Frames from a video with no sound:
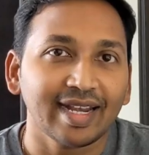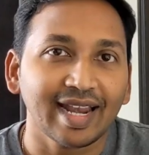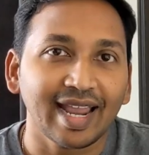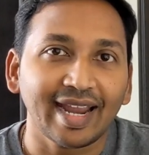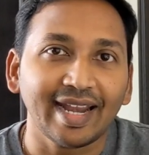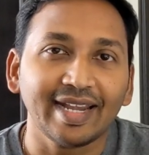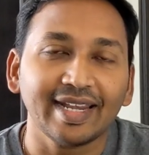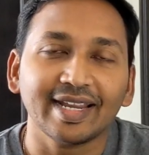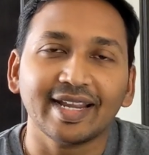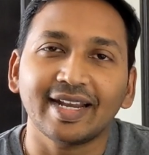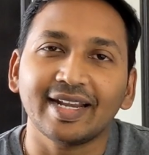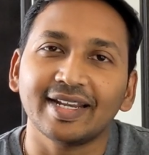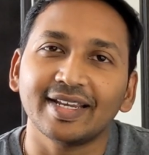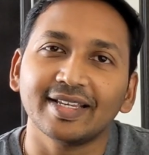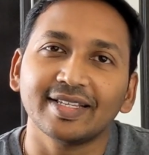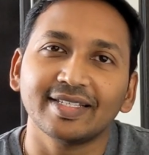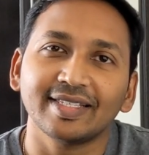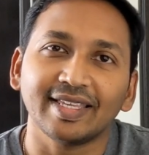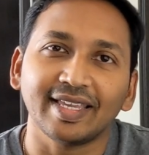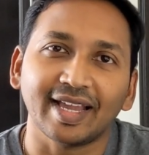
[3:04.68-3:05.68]
light
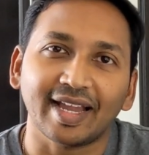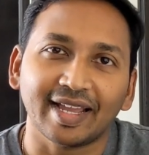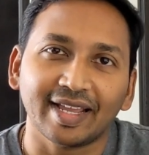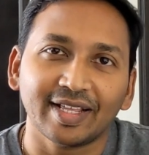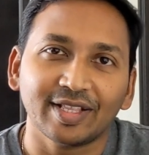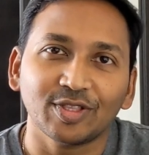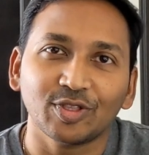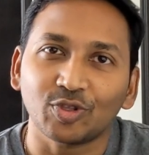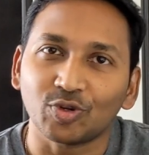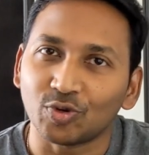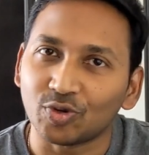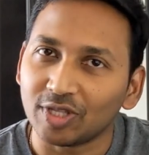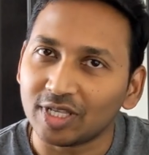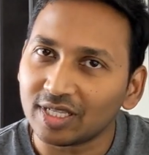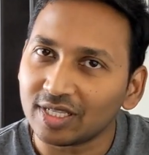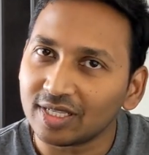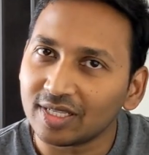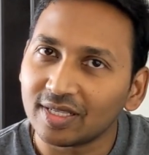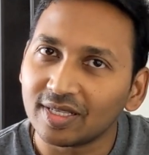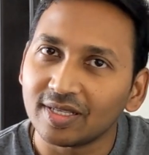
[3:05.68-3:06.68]
enters the eye through
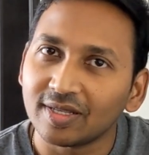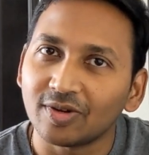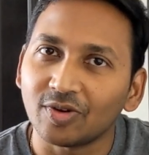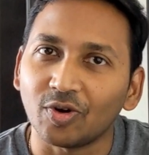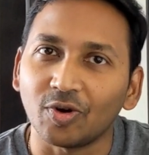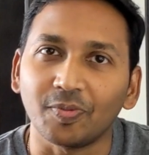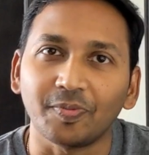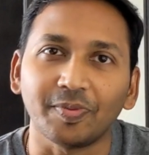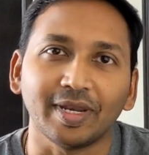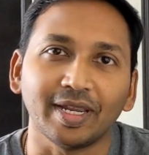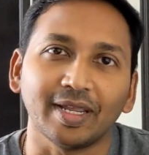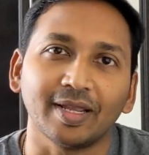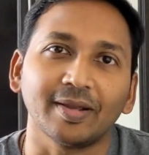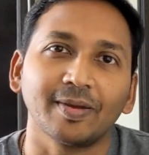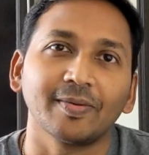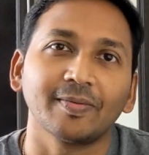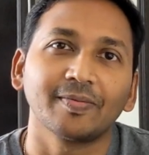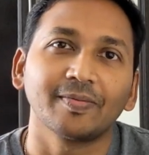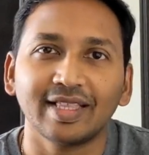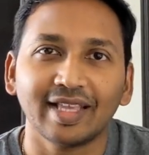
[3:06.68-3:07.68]
this opening.
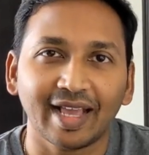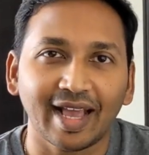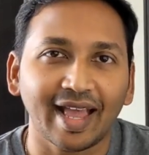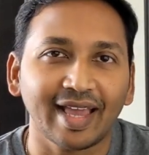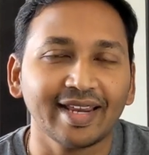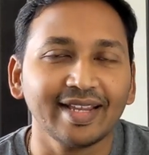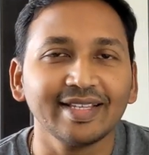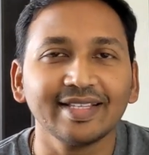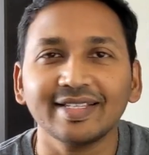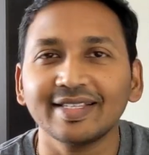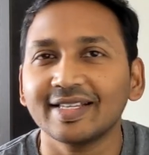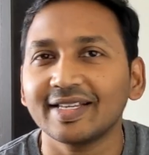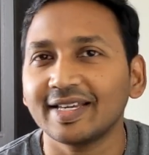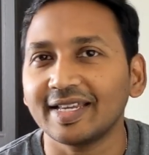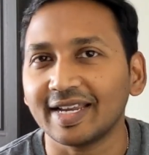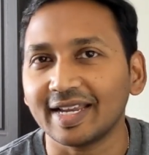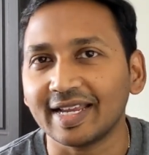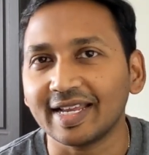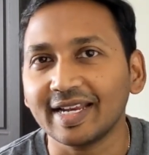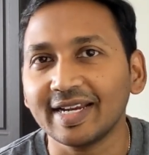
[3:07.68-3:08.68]
The iris
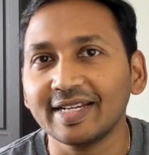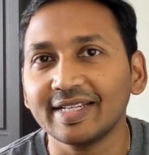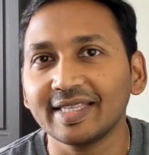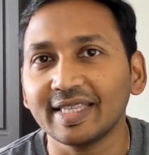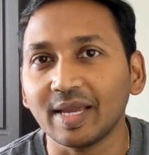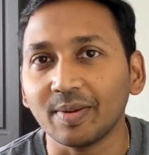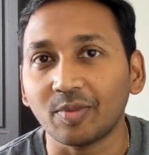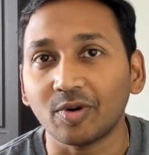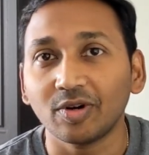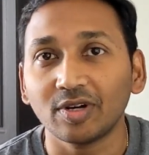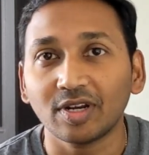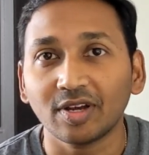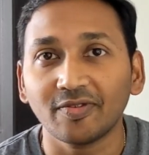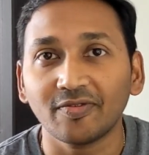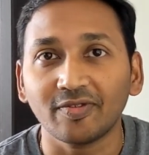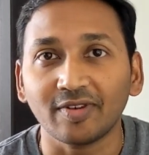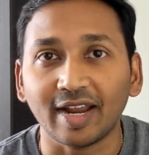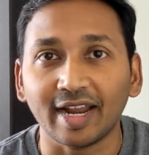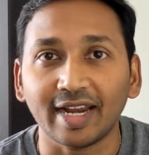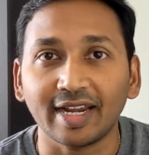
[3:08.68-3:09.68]
regulates the amount
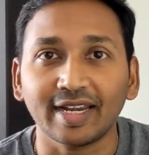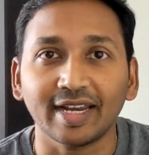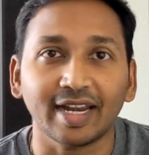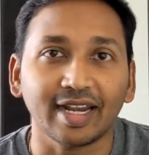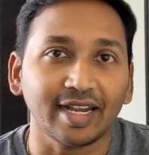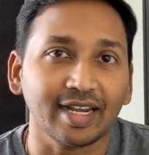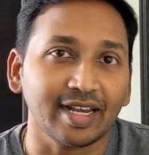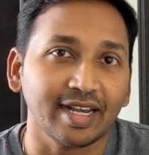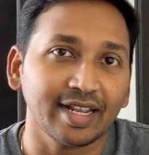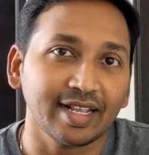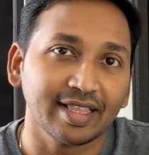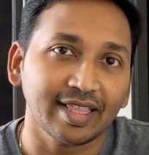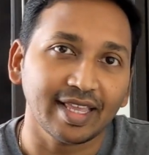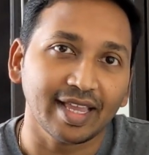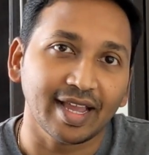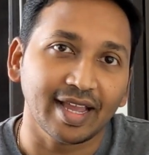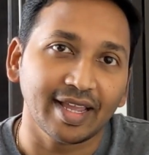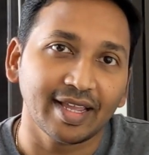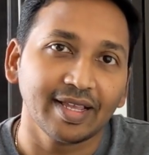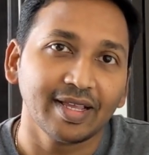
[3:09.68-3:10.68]
of light entering
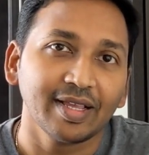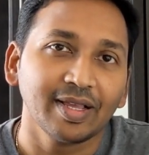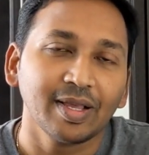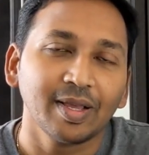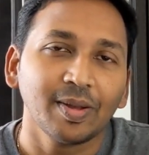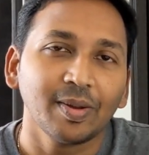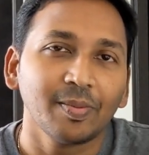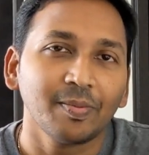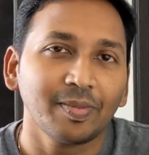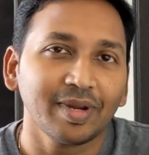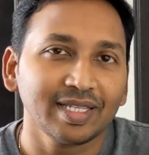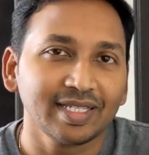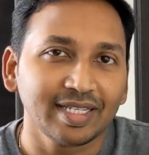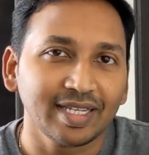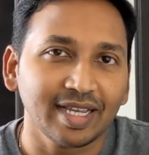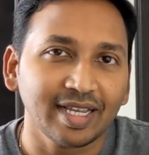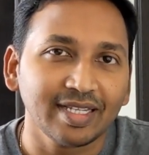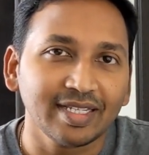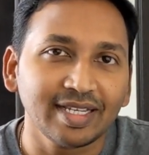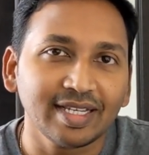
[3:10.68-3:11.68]
the eye by
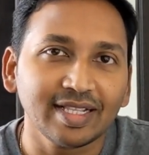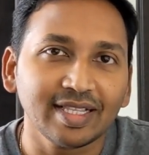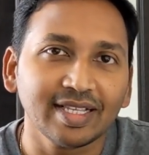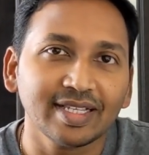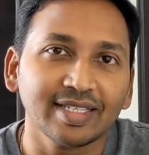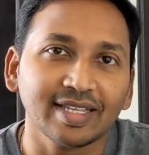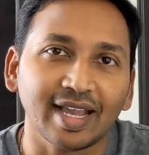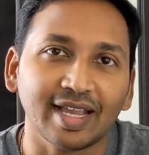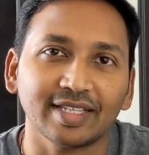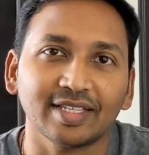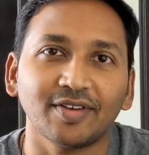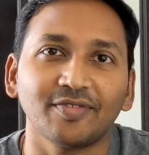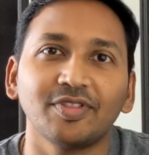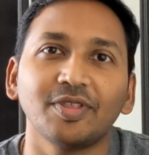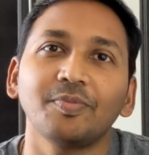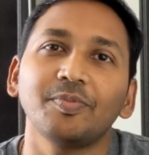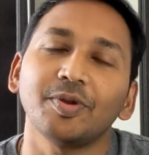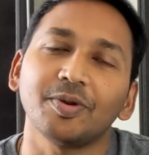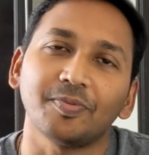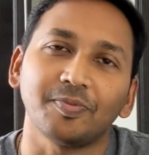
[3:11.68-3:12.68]
changing the size of
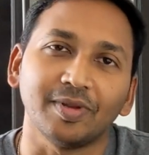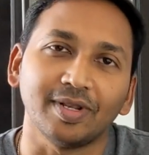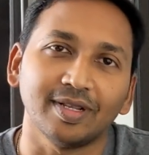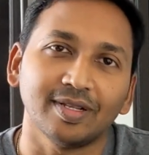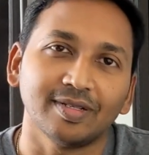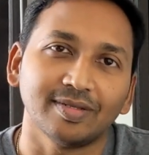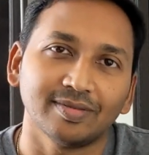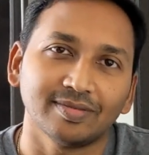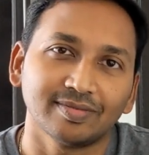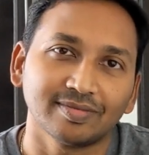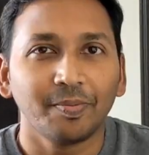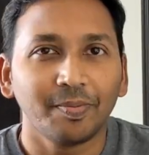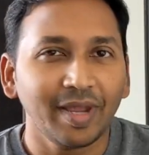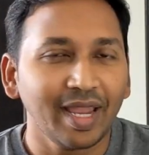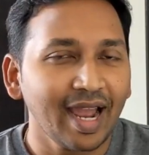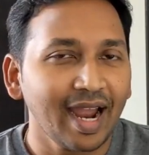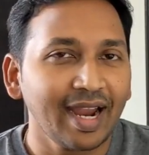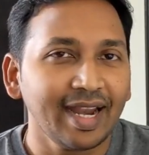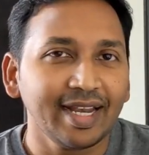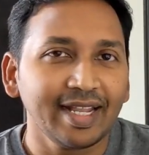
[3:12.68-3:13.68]
the pupil.
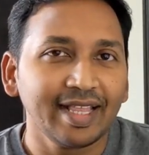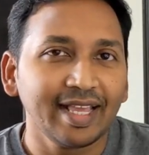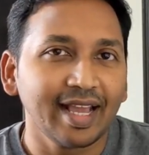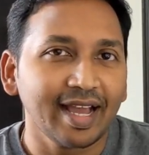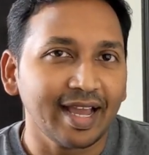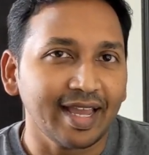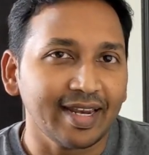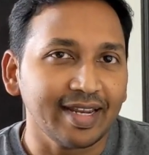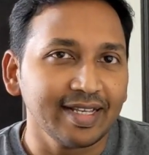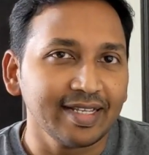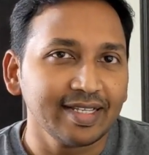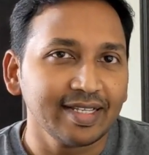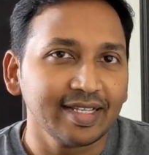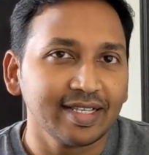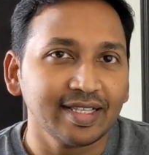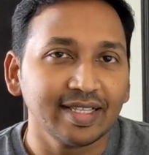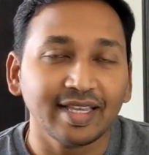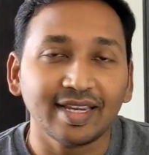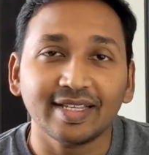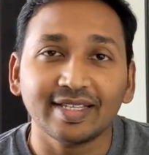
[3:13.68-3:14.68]
Behind the iris,
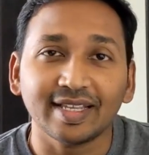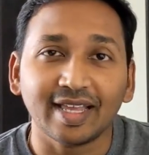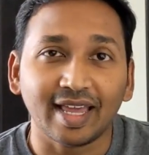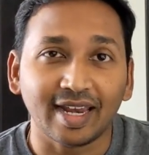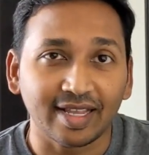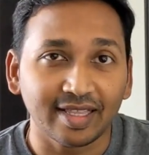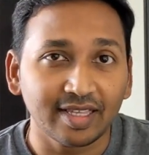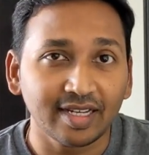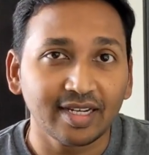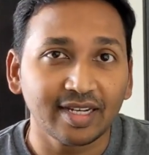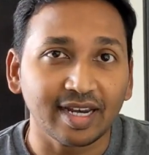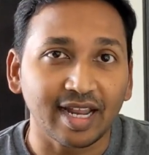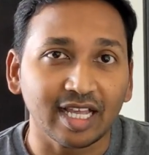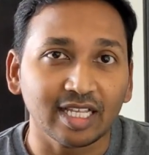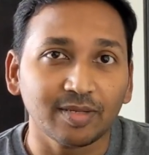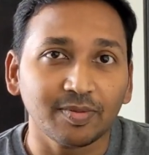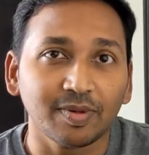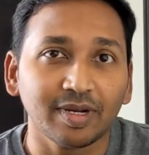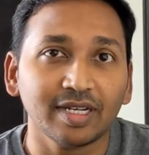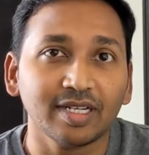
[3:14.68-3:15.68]
there is another
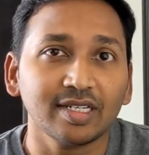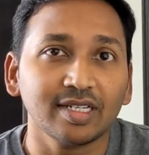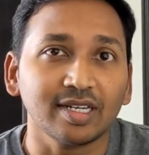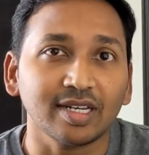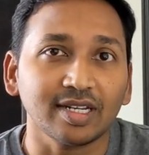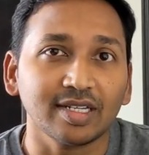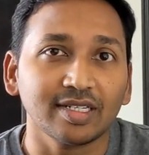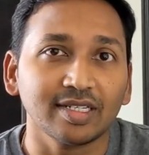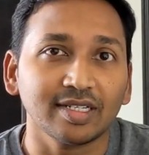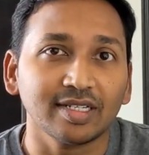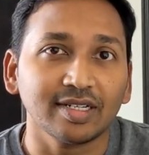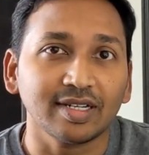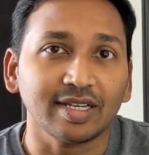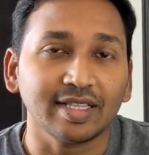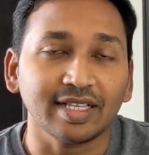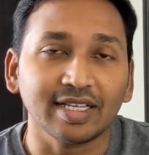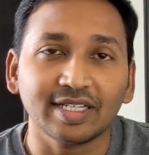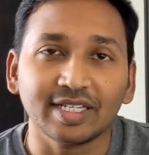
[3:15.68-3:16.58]
transparent structure in the